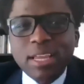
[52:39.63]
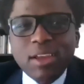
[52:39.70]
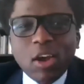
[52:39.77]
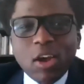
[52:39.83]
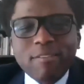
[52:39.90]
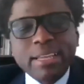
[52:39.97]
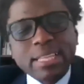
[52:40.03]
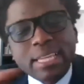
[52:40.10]

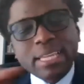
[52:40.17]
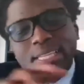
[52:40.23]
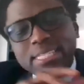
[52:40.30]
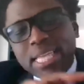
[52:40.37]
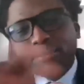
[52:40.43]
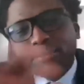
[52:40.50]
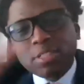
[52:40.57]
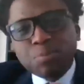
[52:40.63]
All right, in the
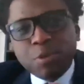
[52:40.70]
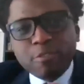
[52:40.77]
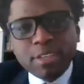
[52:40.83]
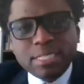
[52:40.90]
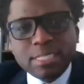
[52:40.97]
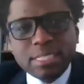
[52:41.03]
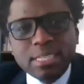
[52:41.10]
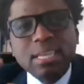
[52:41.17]
same
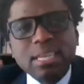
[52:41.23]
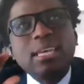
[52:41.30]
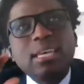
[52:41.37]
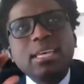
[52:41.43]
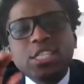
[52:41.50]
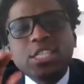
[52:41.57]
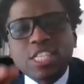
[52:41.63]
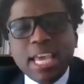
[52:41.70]
spirit,
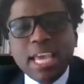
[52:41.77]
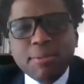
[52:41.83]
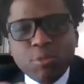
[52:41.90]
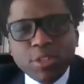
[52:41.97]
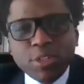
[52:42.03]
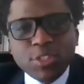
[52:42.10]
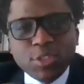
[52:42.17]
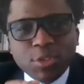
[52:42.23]
Hisham
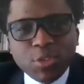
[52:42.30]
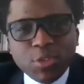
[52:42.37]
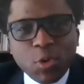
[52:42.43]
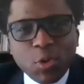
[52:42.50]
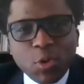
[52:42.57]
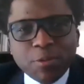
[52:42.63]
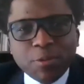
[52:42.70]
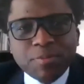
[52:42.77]
wants to
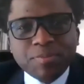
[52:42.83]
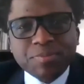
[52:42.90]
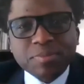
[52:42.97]
know,